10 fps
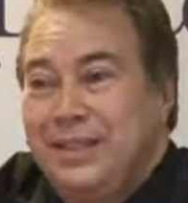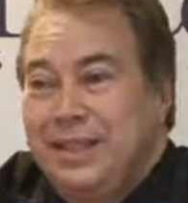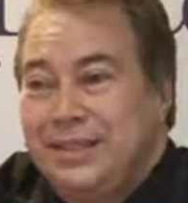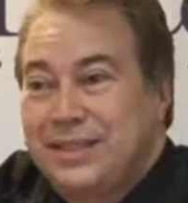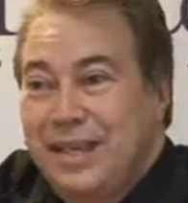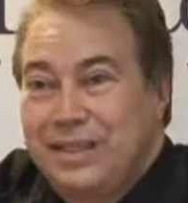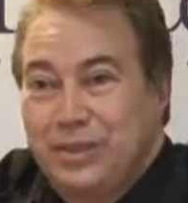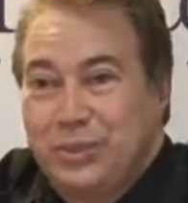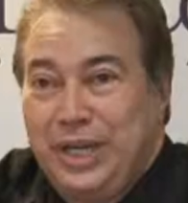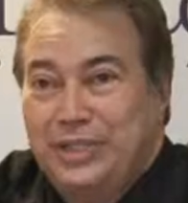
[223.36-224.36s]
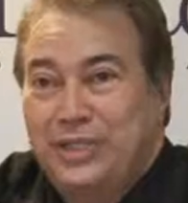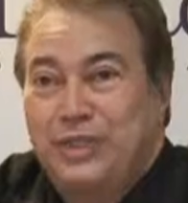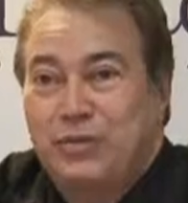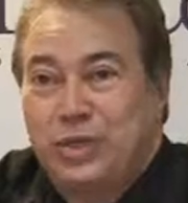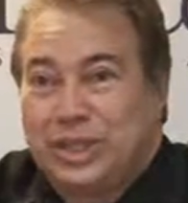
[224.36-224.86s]
it's got the
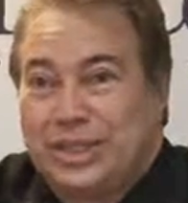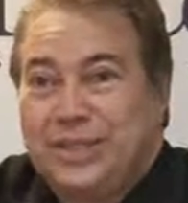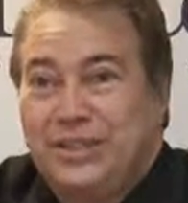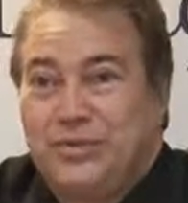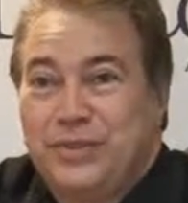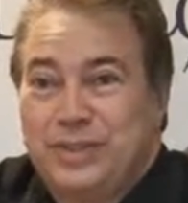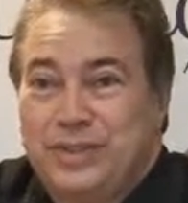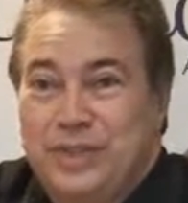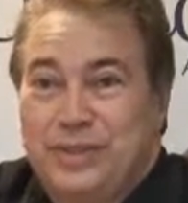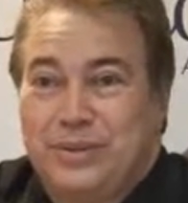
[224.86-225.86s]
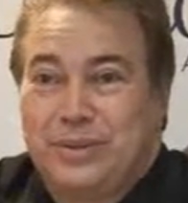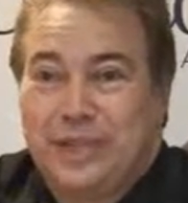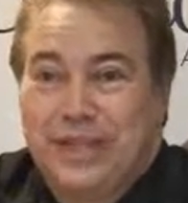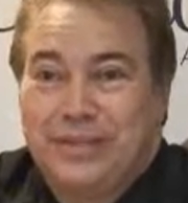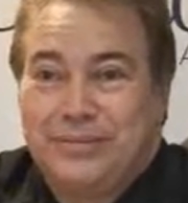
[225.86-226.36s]
dimension of working infrastructure
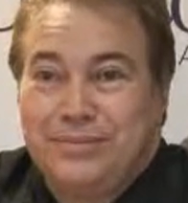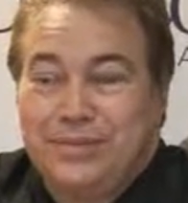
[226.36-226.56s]
wide.